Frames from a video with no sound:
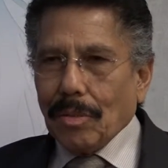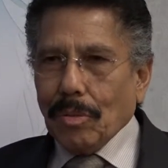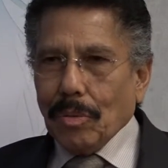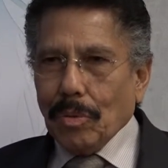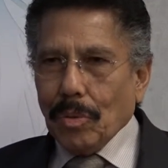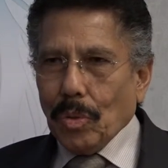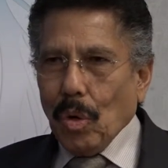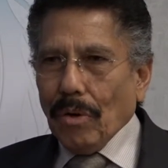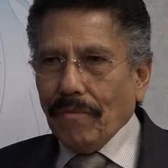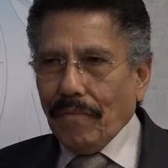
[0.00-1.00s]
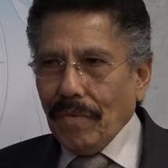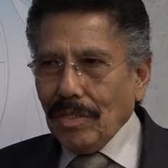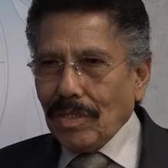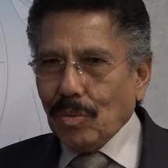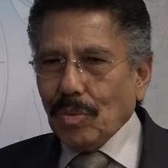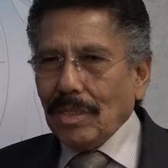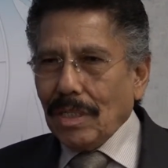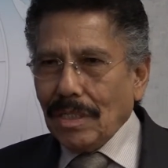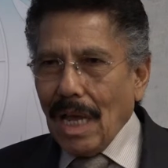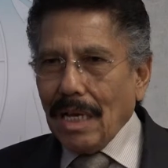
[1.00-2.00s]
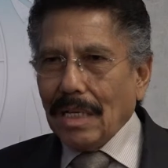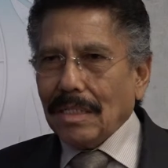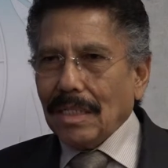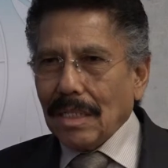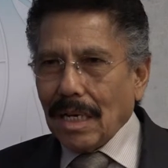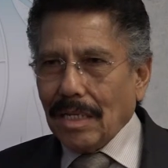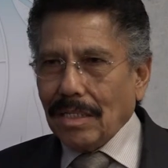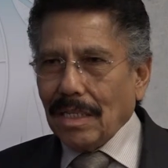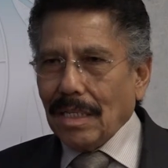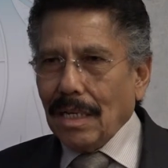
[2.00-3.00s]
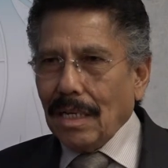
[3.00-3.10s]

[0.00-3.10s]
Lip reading: to convince to the younger generation